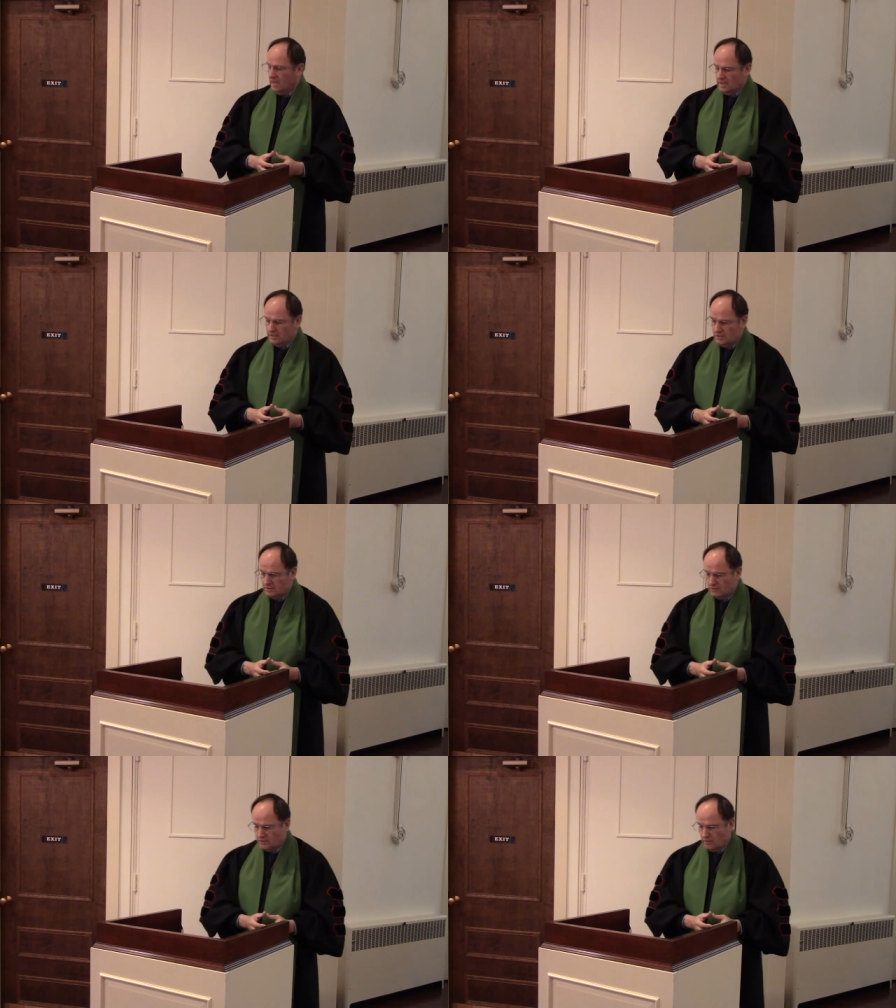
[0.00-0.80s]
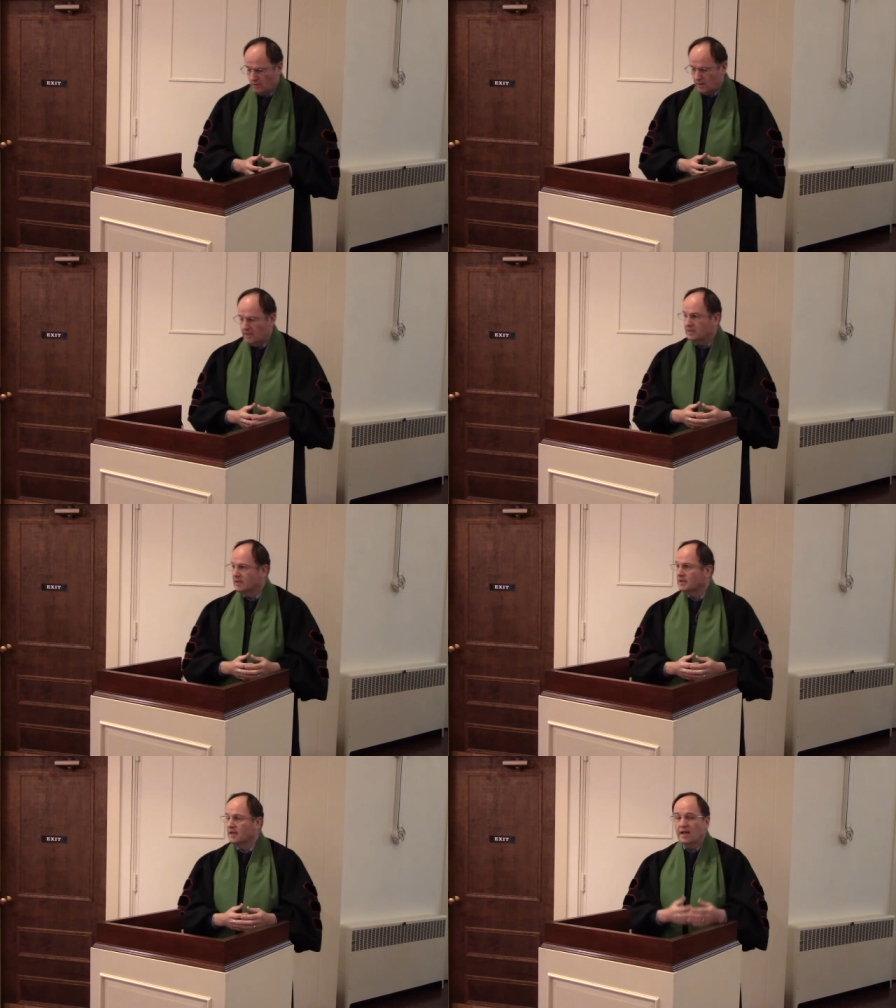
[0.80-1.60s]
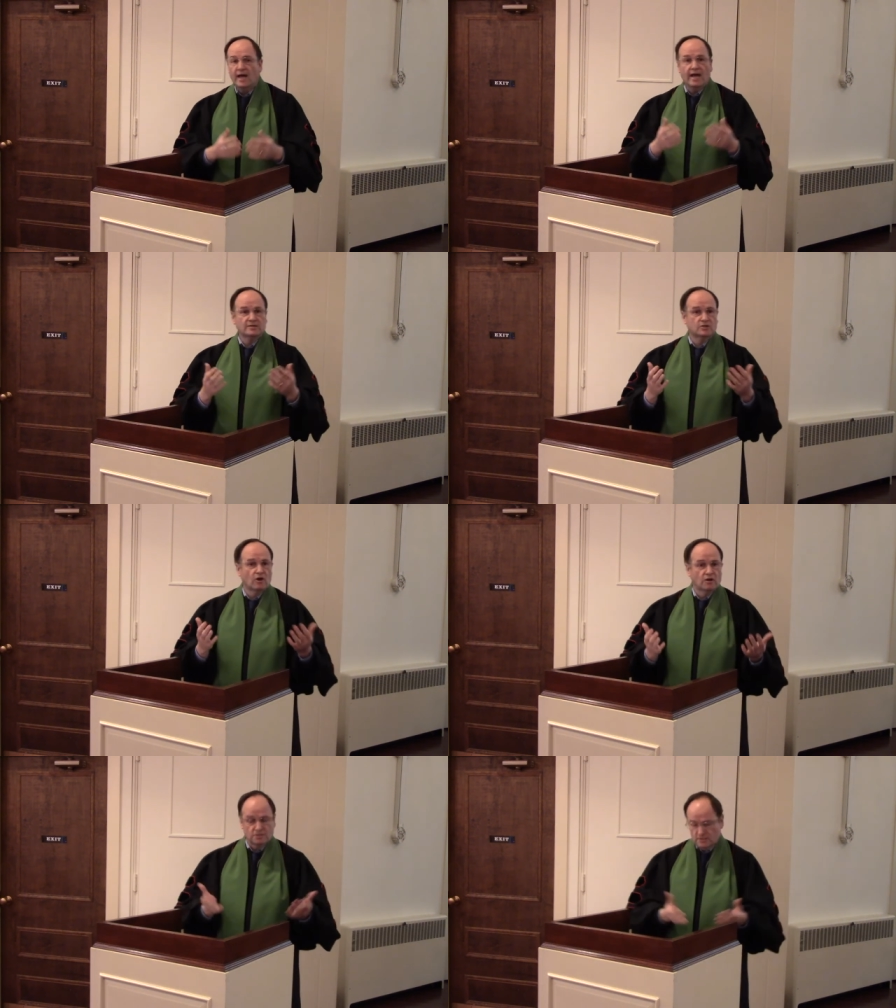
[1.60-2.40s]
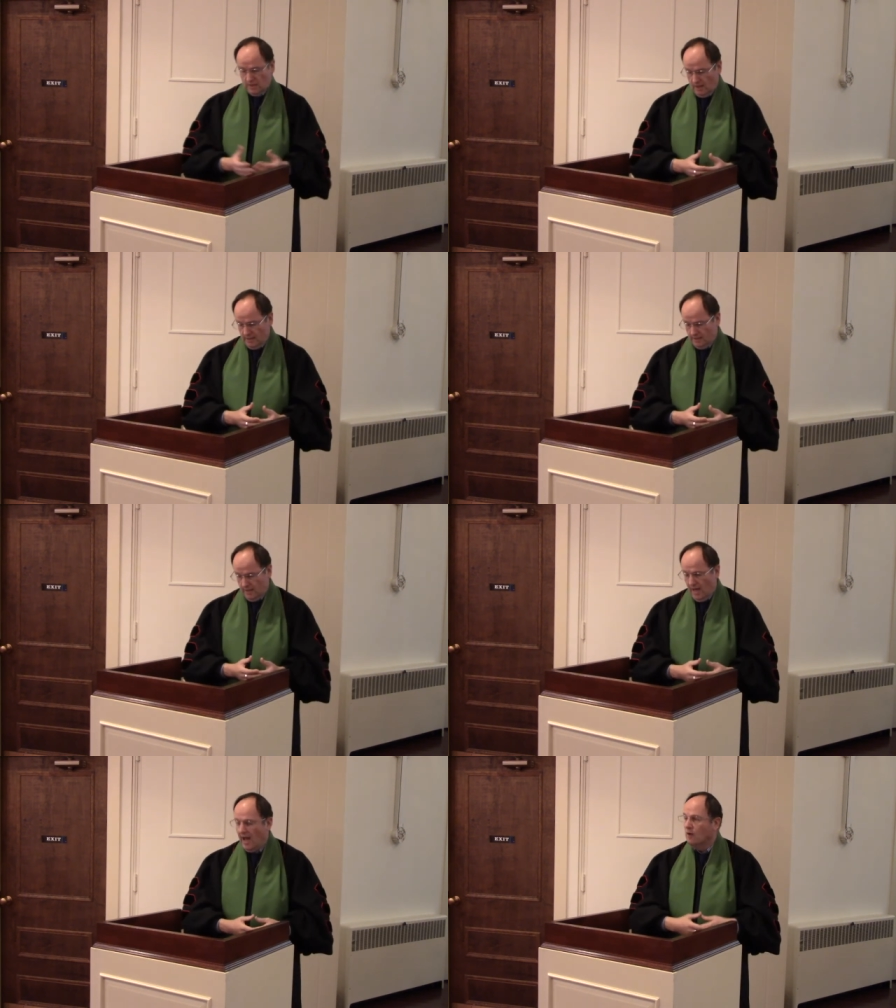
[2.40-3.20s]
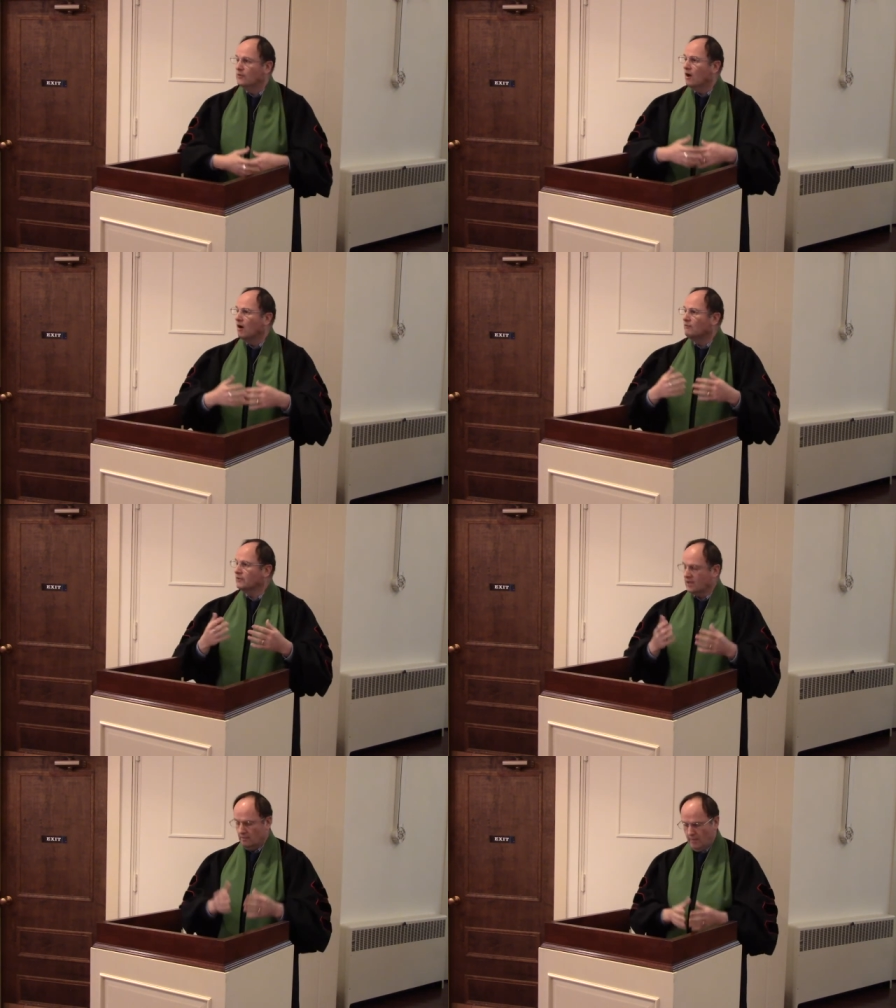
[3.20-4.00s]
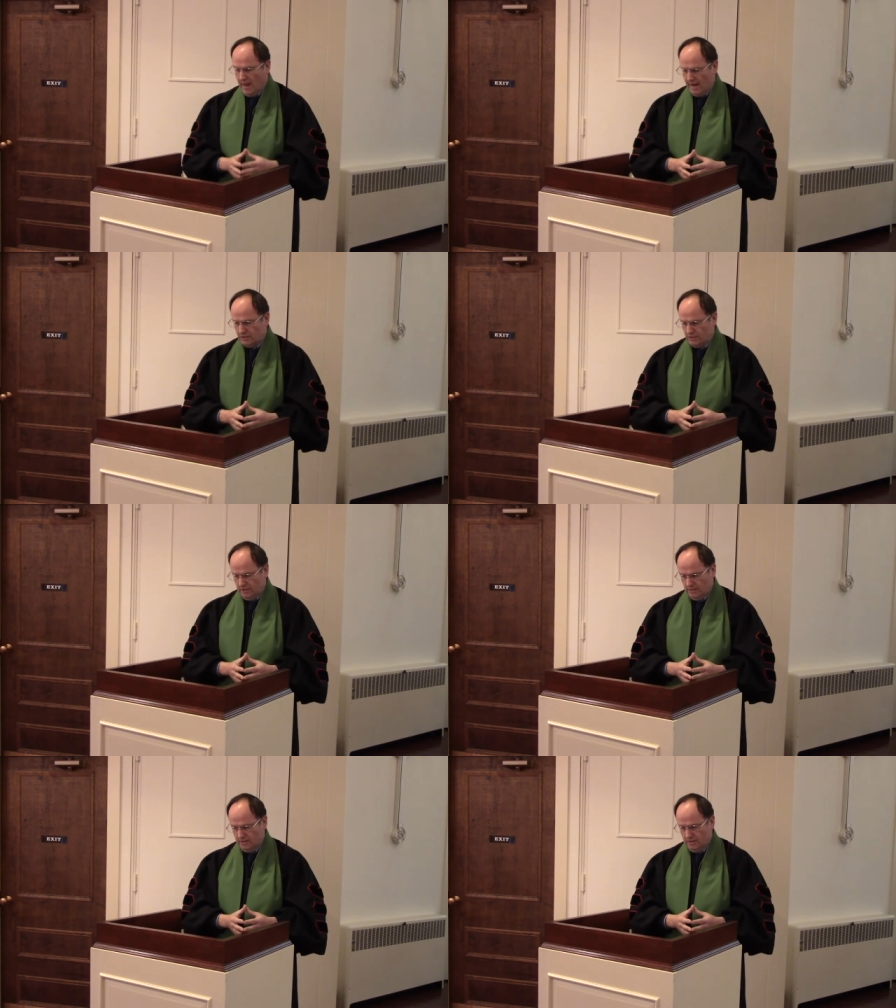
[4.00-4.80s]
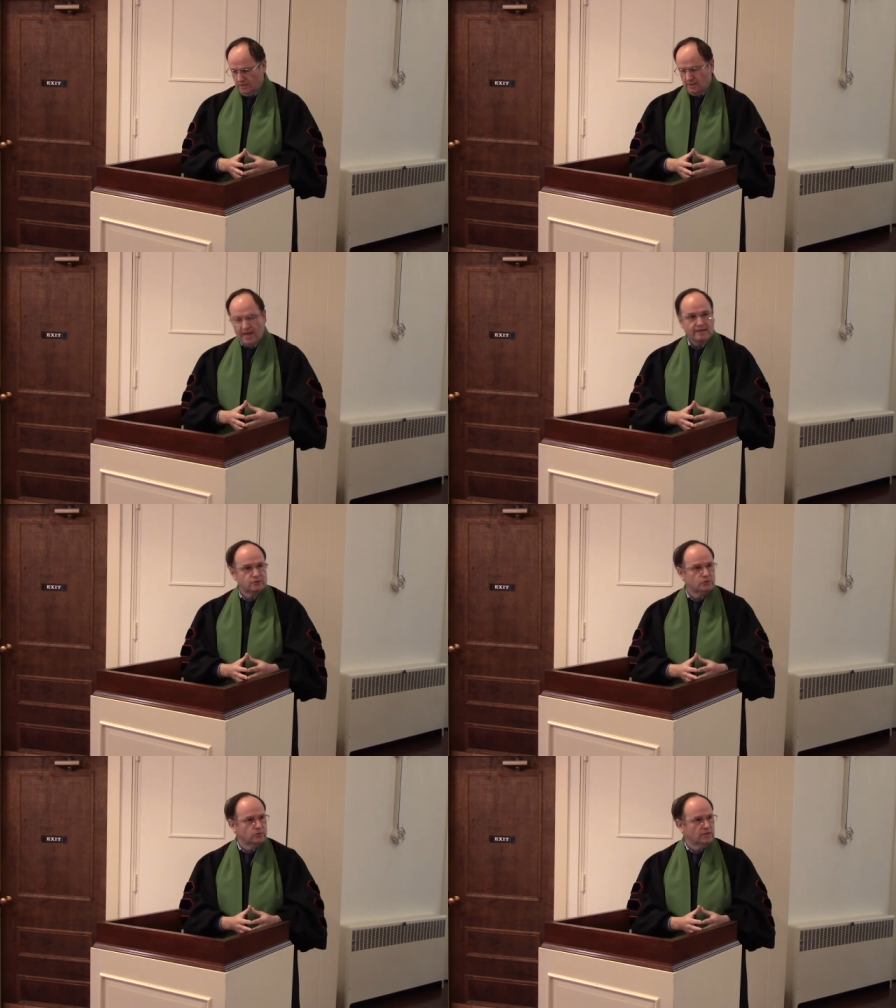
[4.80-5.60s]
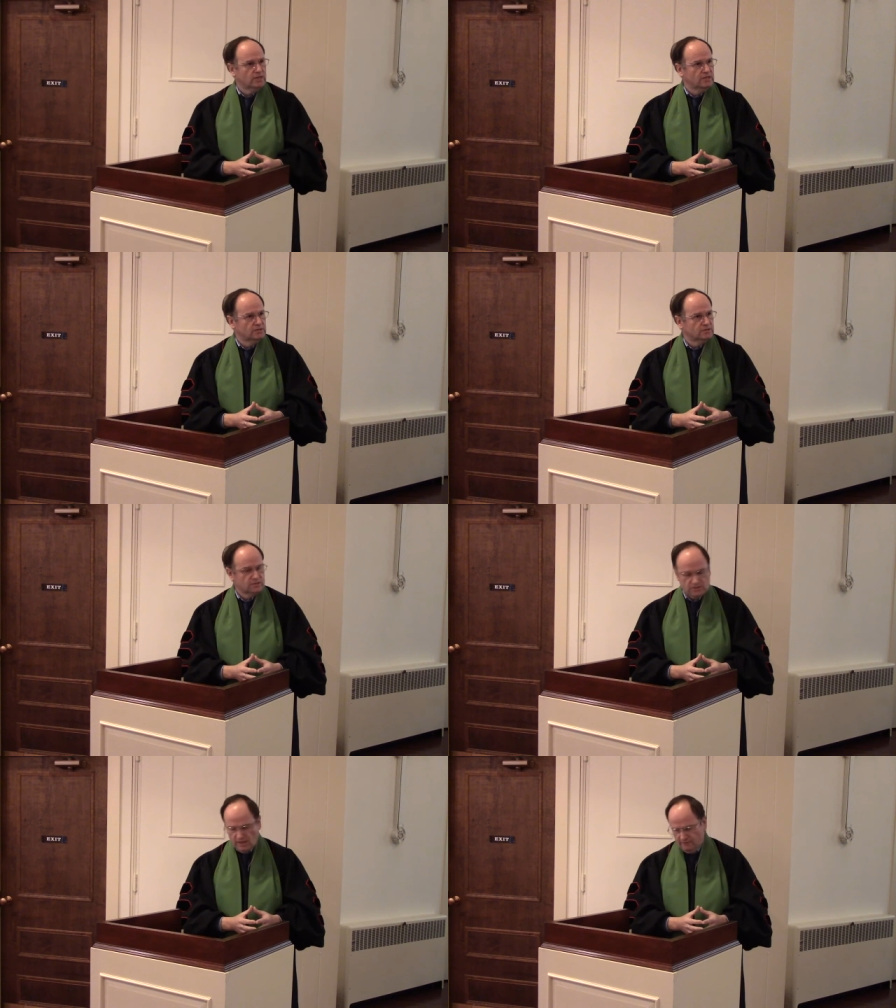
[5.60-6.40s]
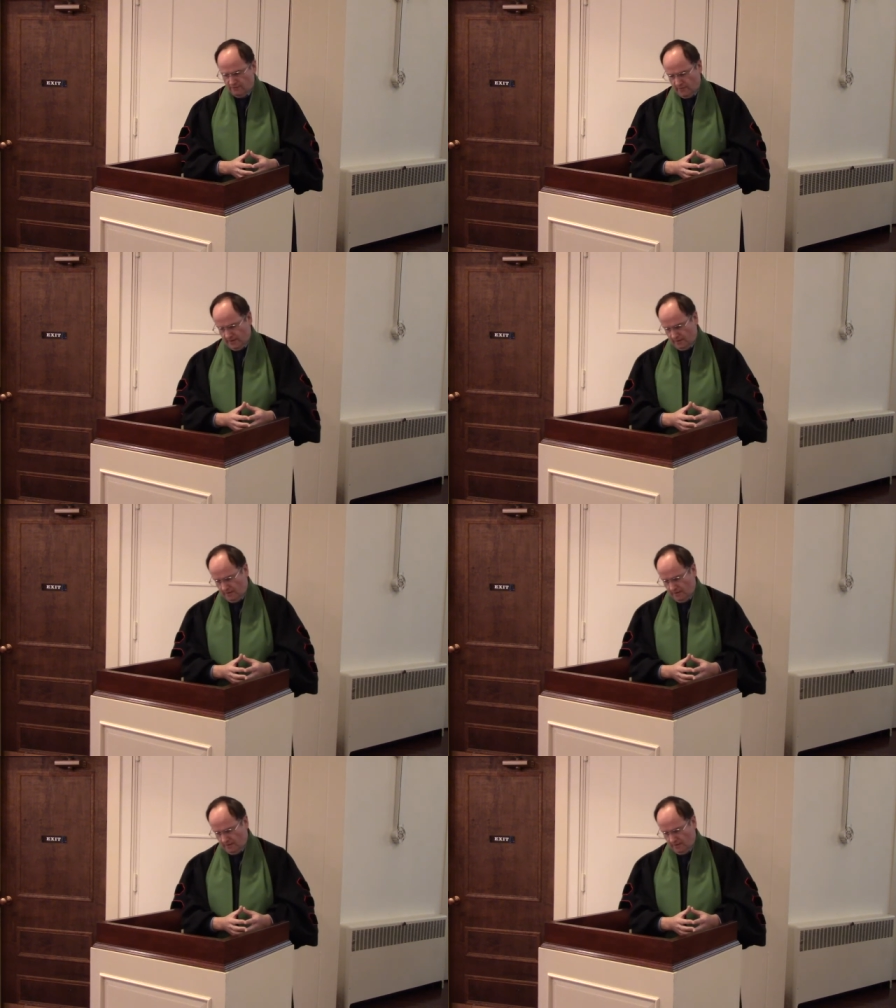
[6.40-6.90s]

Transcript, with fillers: Jesus did what he did as God's Son, out of compassion and to ease suffering.